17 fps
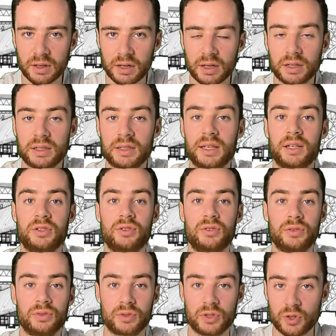
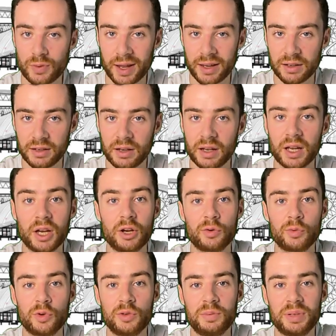architectural swagger
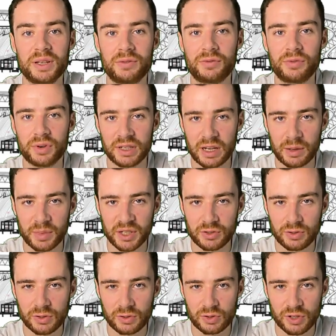would be
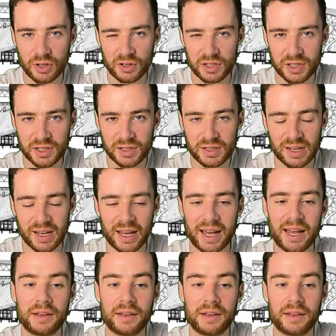three-dimensional trusses,